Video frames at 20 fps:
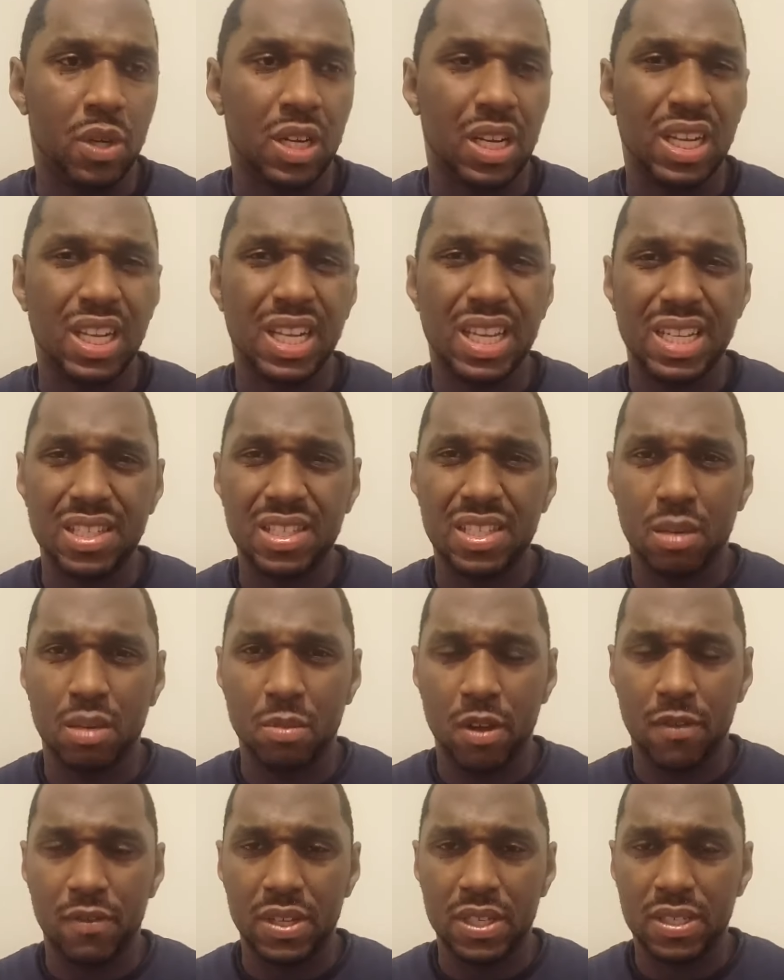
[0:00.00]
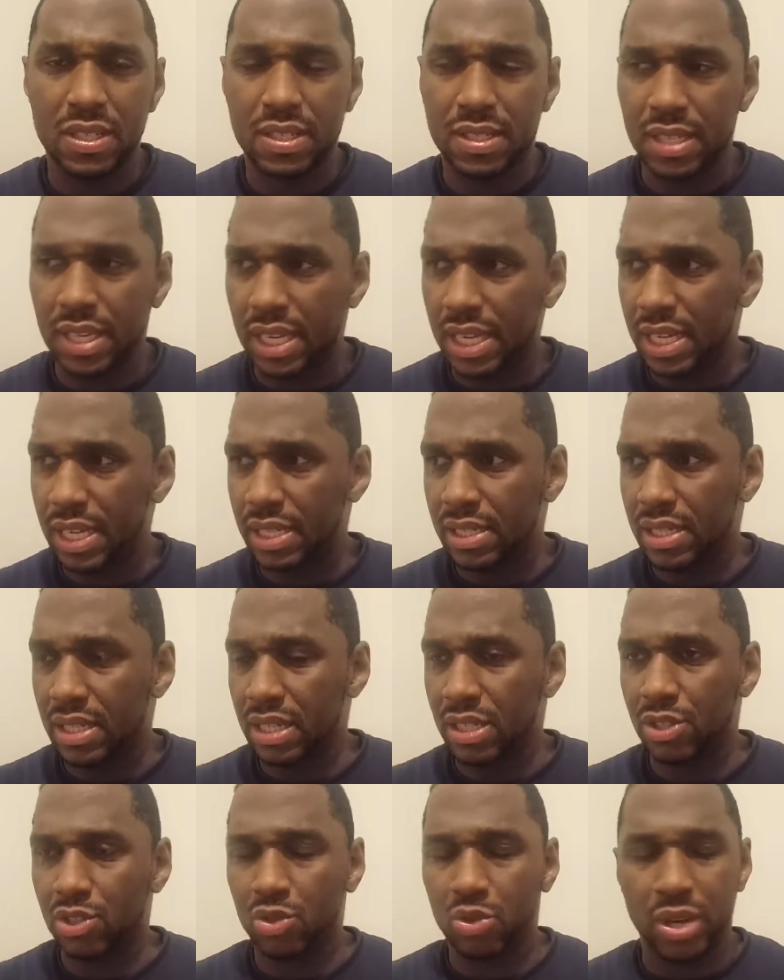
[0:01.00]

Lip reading: cleanse him of his sins and his